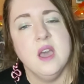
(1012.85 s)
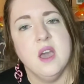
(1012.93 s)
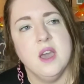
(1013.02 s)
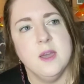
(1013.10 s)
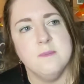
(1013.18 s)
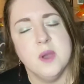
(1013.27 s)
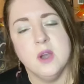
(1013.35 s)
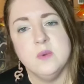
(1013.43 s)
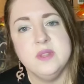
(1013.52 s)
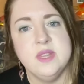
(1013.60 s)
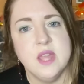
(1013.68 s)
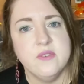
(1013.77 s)
I
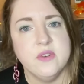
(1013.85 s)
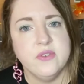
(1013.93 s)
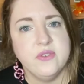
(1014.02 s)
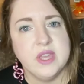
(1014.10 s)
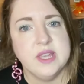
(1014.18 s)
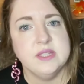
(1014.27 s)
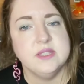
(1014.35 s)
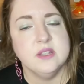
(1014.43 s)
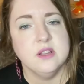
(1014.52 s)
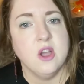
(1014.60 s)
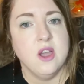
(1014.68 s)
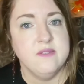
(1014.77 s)
would never feed
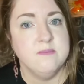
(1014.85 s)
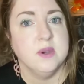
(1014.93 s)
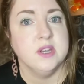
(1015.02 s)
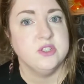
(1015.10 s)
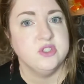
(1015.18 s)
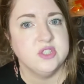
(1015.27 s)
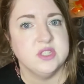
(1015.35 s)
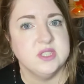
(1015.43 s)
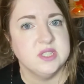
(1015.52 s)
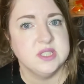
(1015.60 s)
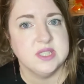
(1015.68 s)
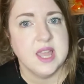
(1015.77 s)
live mice,
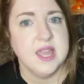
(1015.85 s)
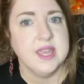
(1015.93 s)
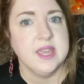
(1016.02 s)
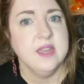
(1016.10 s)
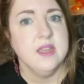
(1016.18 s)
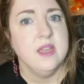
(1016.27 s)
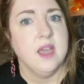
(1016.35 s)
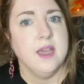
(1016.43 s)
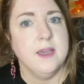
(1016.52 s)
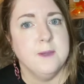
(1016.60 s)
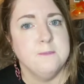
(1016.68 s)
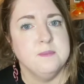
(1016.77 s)
just to say,
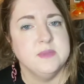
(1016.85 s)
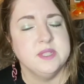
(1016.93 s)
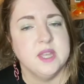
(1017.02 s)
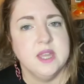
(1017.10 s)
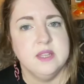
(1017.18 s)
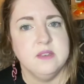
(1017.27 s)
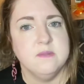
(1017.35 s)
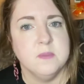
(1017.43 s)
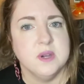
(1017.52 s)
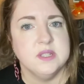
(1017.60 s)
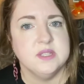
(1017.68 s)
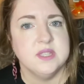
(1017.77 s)
to any of
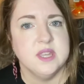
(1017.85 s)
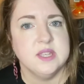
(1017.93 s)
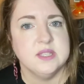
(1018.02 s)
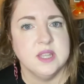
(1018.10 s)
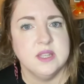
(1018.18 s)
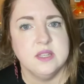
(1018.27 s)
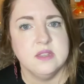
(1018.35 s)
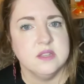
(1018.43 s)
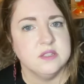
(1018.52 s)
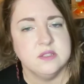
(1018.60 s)
my snakes, any